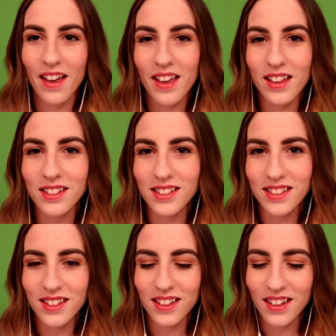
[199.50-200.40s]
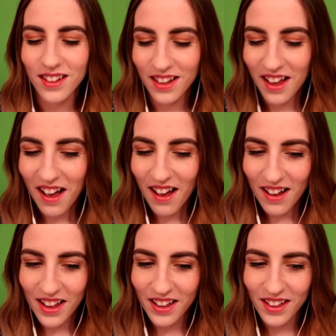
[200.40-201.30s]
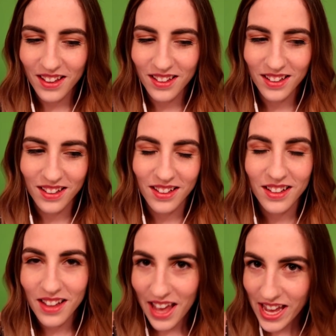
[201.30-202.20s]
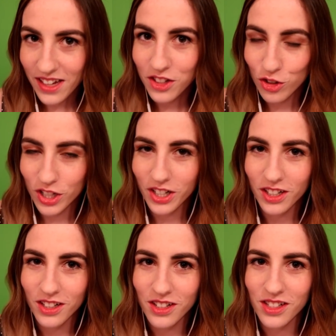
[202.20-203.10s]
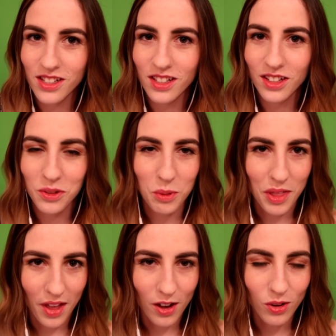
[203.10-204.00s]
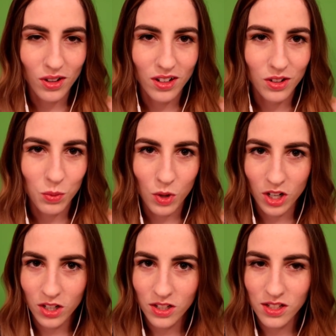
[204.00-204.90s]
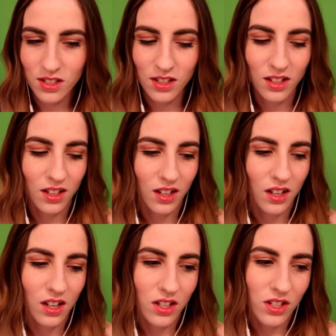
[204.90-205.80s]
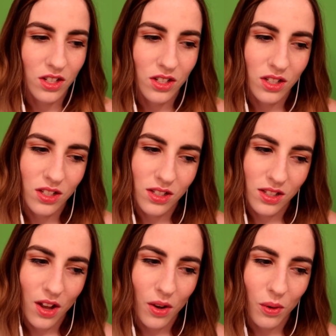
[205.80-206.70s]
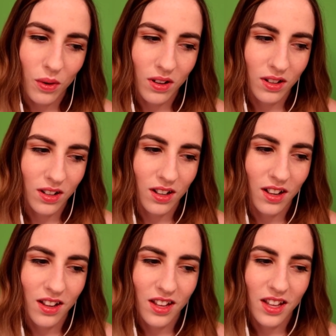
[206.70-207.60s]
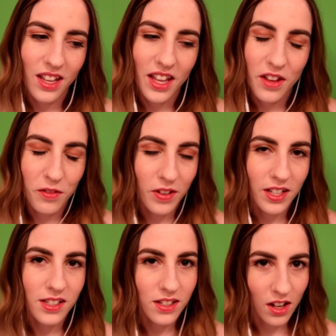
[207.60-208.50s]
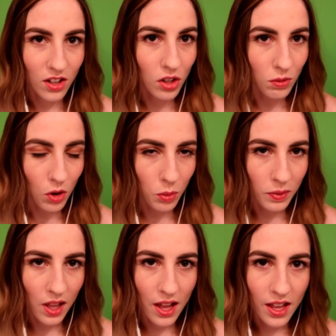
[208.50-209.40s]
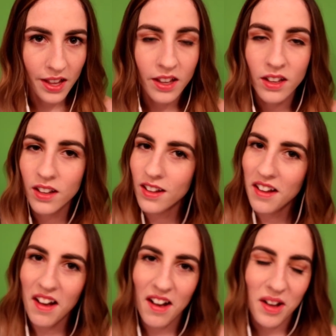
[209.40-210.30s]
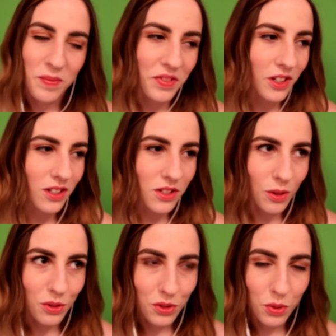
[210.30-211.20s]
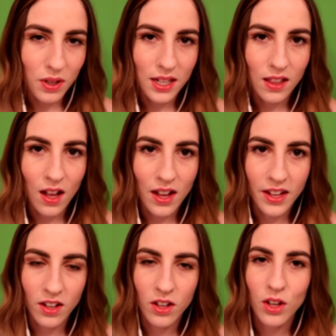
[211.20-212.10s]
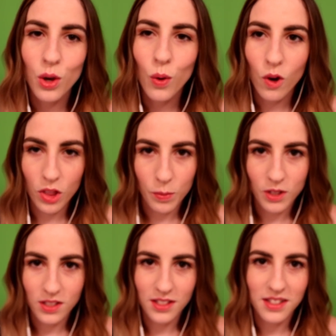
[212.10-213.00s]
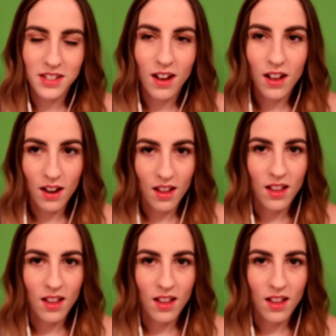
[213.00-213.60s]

And I hate triggers without words. So if it's not a role play, there's no storyline, or the person's not